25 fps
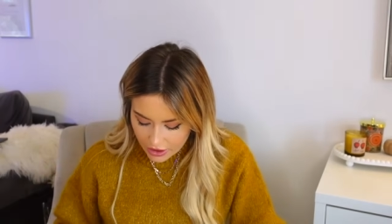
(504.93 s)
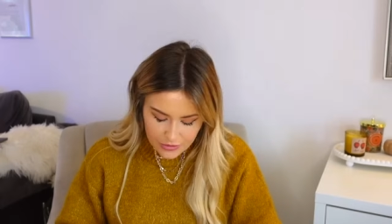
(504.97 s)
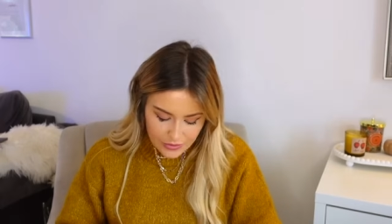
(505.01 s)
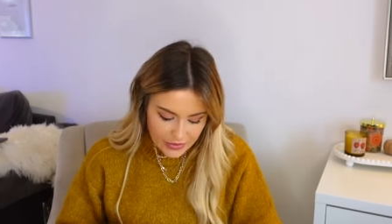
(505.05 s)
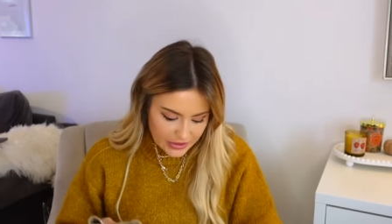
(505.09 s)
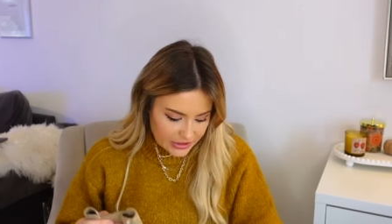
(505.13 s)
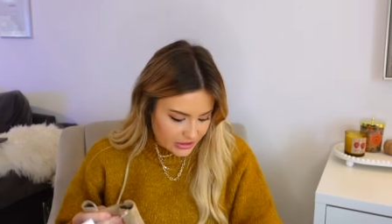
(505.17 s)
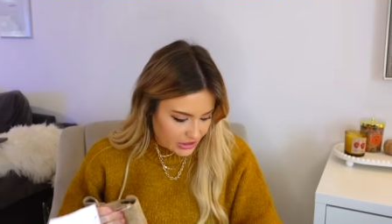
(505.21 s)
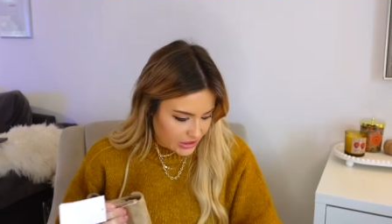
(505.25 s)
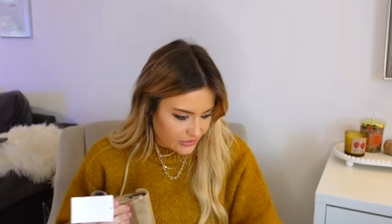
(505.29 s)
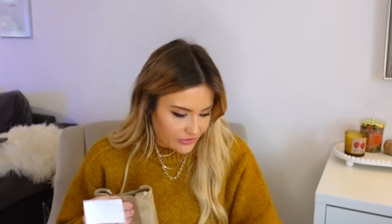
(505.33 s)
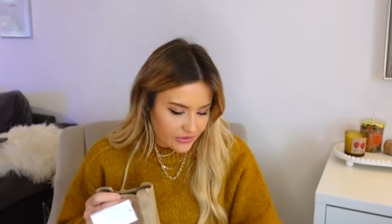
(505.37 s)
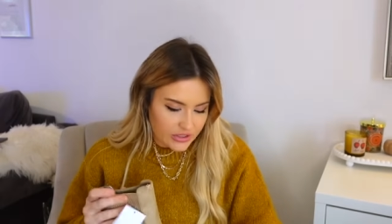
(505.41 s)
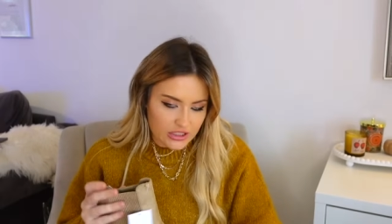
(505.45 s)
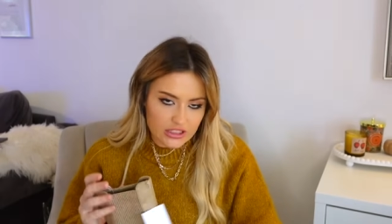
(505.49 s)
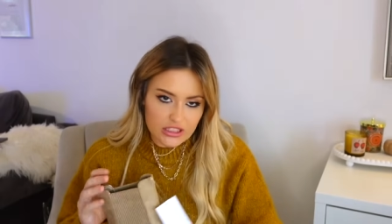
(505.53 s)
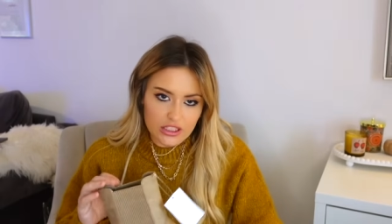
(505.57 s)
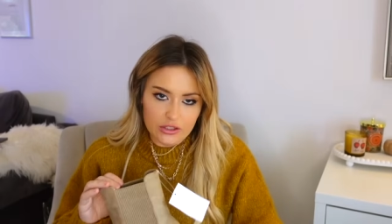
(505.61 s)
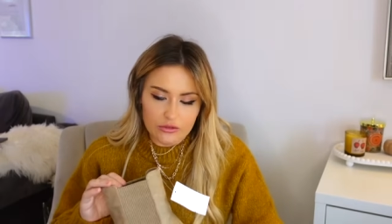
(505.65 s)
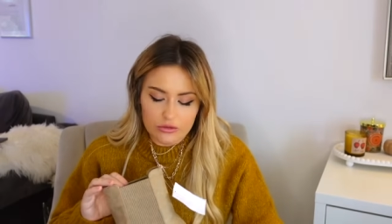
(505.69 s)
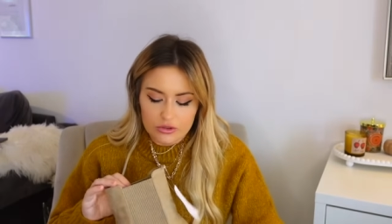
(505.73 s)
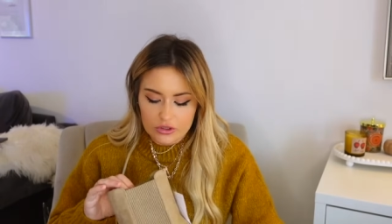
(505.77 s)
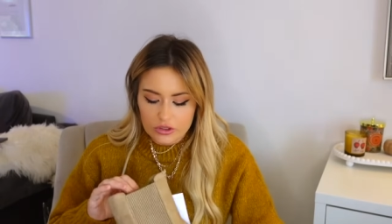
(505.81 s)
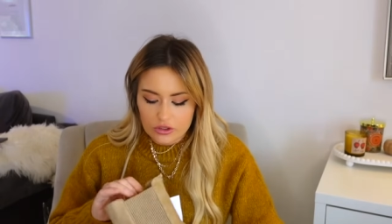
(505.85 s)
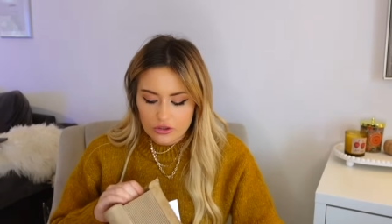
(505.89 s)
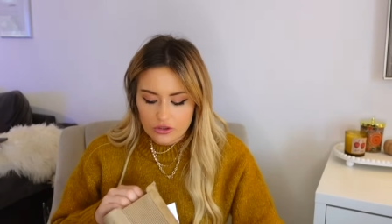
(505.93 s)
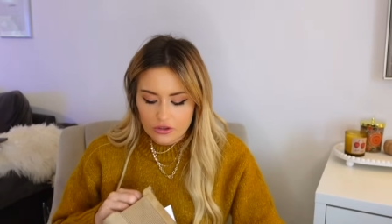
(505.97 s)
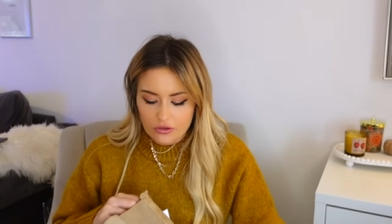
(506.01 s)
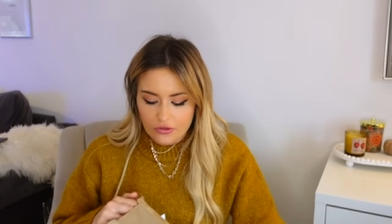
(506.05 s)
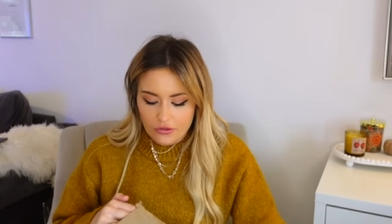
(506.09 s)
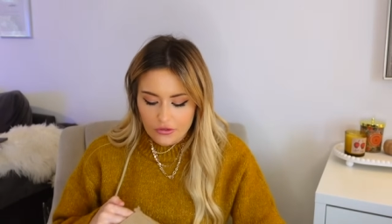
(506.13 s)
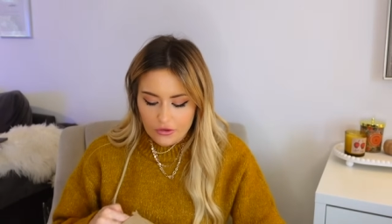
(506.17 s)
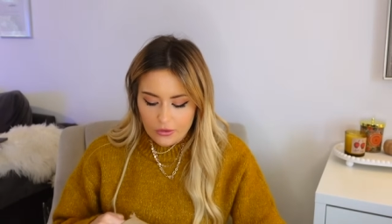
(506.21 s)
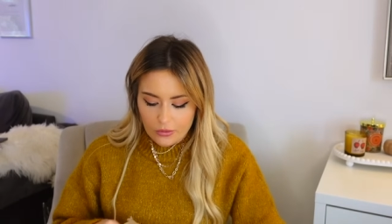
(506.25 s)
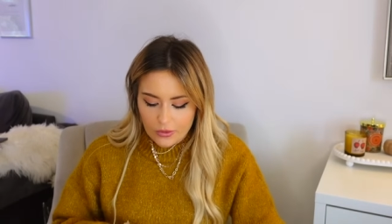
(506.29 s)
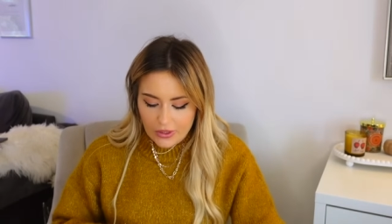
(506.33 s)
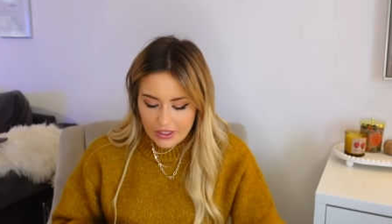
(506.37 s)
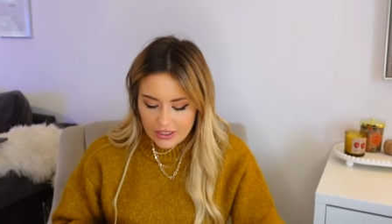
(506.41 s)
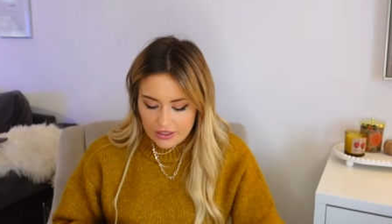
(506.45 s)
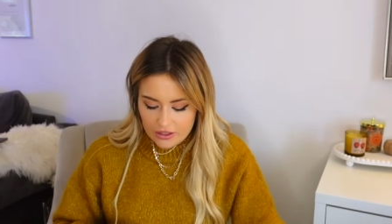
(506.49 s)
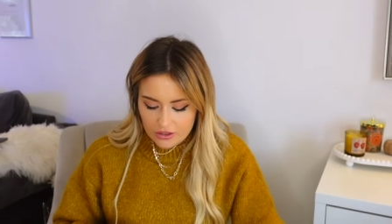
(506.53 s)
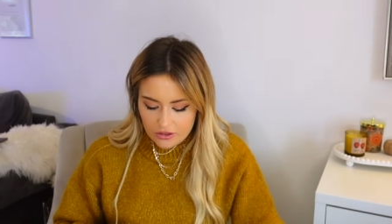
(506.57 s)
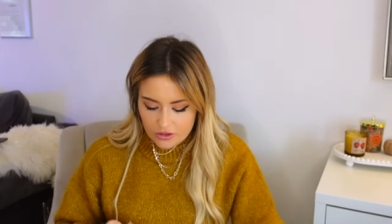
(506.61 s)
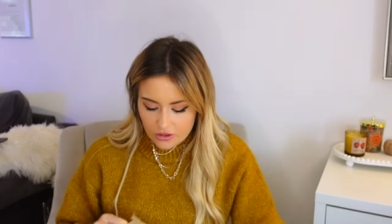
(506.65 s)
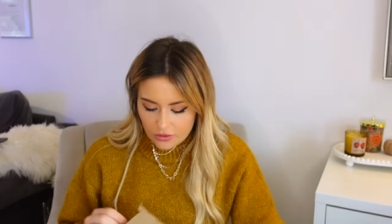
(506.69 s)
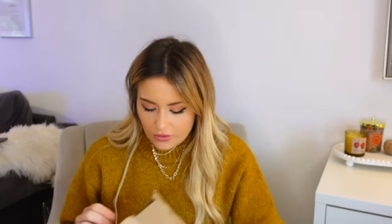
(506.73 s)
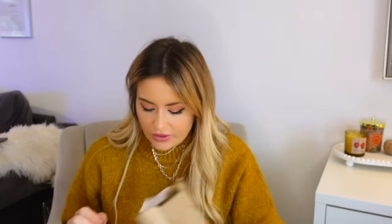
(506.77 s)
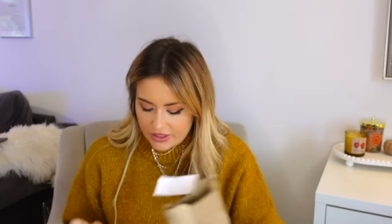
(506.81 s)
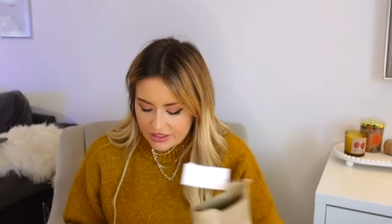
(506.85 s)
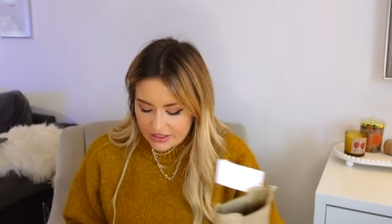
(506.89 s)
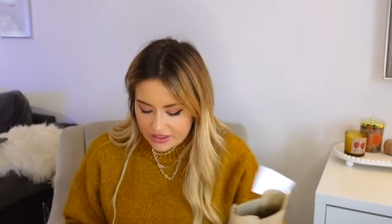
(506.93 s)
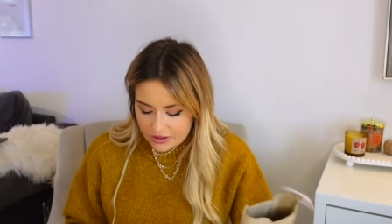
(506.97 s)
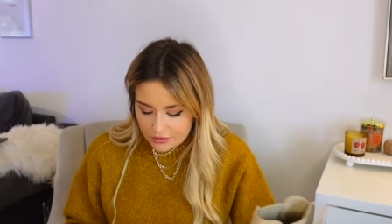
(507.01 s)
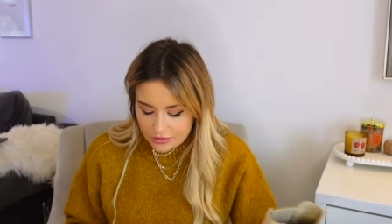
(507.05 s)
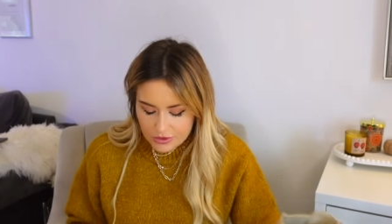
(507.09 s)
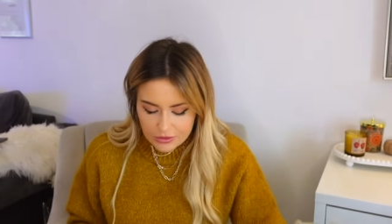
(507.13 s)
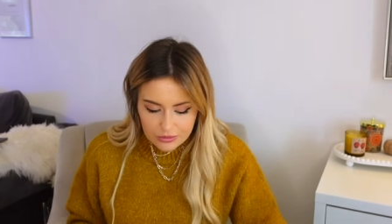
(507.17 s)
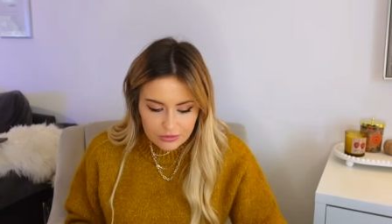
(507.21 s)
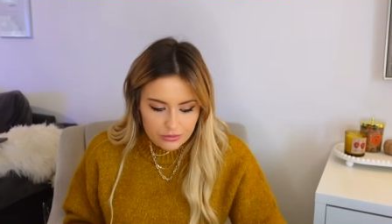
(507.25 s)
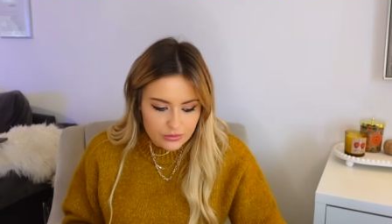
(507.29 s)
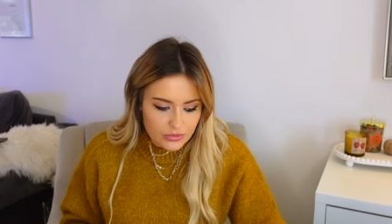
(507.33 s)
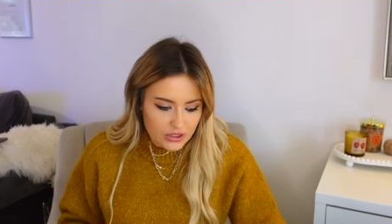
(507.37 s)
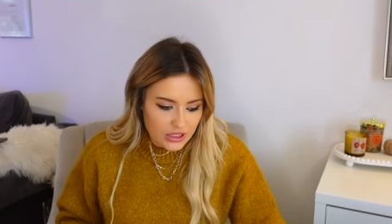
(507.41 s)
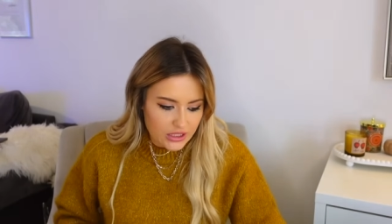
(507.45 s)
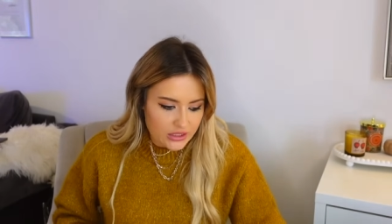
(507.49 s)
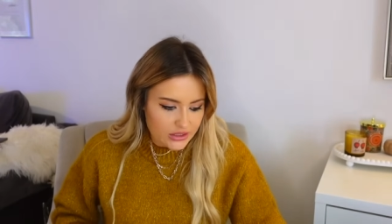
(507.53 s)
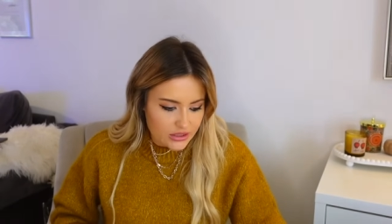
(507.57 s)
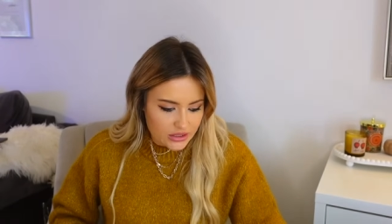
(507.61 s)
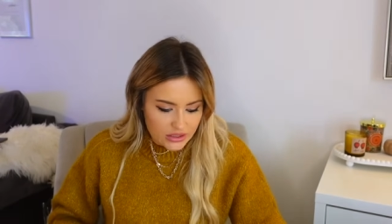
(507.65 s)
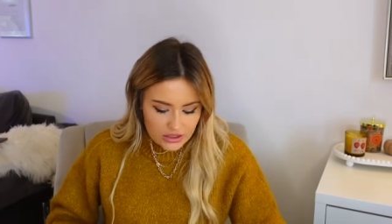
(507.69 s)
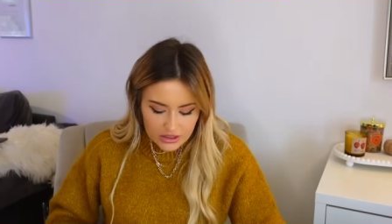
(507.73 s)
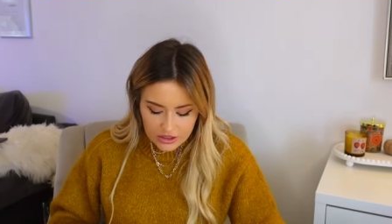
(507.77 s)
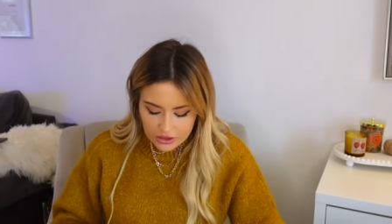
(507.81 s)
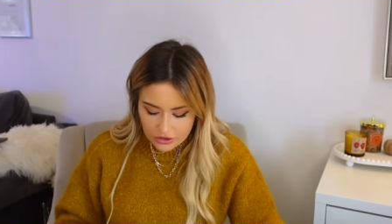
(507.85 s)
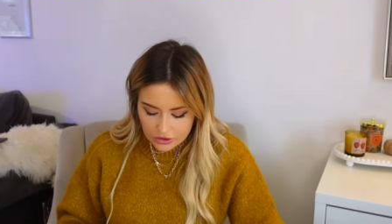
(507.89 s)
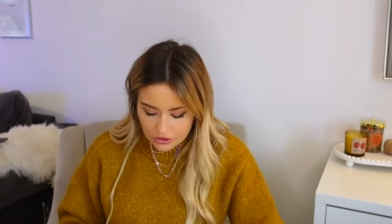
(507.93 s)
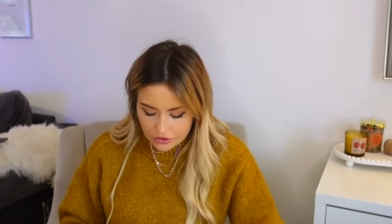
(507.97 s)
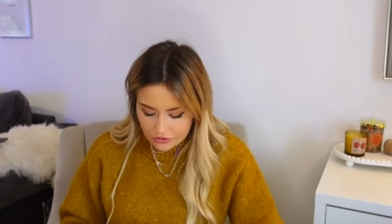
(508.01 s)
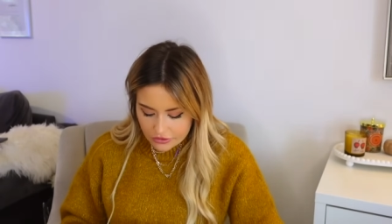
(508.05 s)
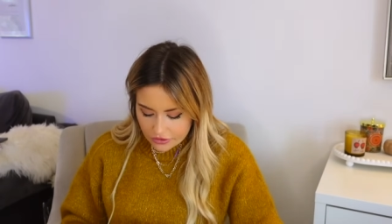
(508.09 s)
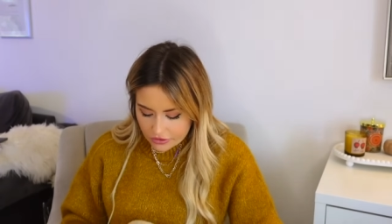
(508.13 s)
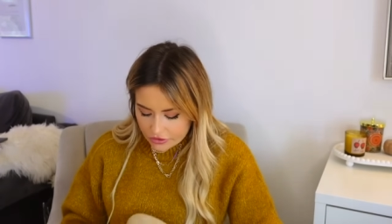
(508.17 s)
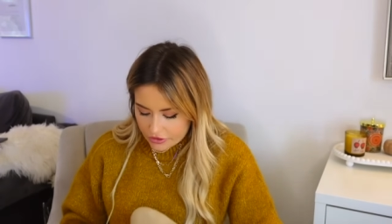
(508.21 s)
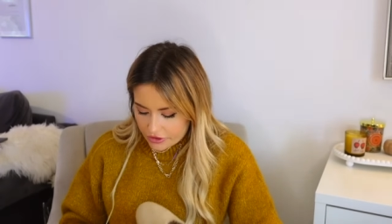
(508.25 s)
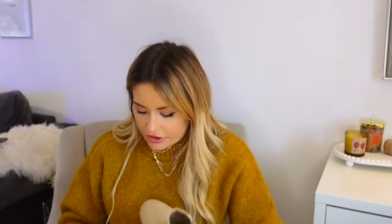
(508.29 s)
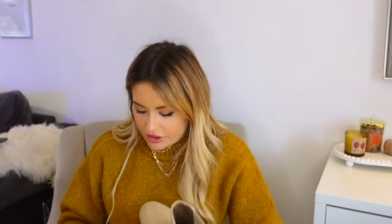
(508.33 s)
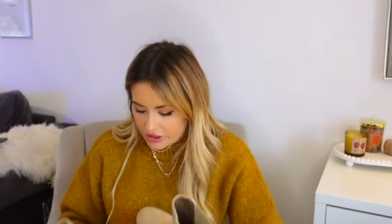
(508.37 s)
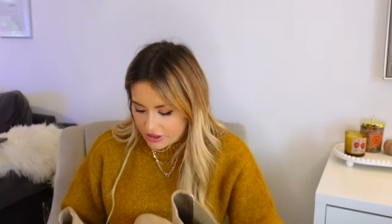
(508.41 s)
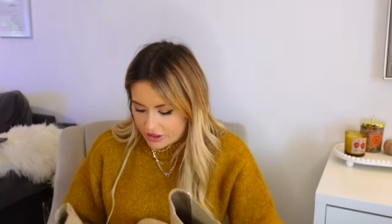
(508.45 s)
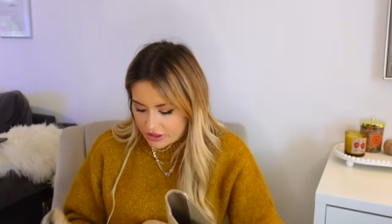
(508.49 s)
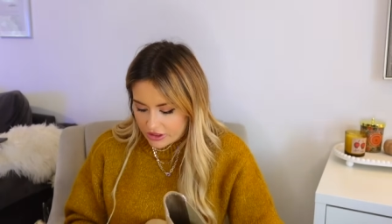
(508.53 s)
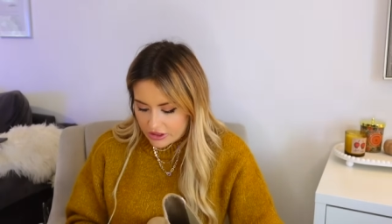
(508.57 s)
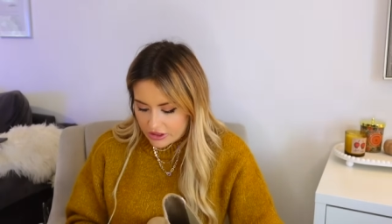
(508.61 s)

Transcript: Best if I don't look for a while, otherwise I'll be placing another order.